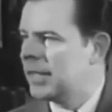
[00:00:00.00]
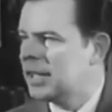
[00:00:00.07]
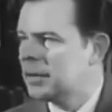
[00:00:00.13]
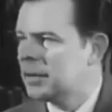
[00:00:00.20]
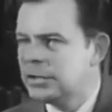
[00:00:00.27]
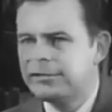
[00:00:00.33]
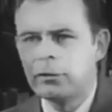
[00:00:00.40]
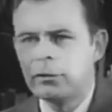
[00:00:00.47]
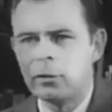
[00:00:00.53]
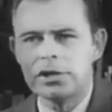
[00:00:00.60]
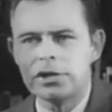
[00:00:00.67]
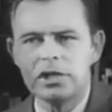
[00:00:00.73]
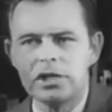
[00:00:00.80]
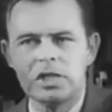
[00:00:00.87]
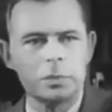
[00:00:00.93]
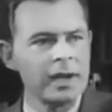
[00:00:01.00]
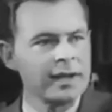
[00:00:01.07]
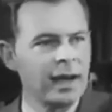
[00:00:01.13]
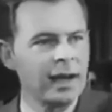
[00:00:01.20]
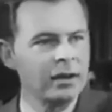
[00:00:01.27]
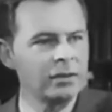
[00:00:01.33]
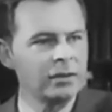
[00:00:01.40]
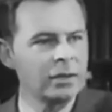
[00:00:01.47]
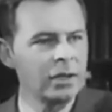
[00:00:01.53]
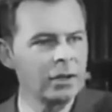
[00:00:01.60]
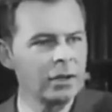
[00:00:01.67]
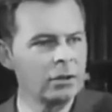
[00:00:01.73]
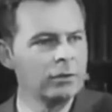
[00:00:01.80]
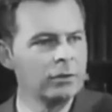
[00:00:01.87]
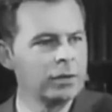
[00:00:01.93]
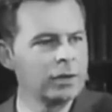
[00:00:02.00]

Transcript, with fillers: But if they can be forced to spread out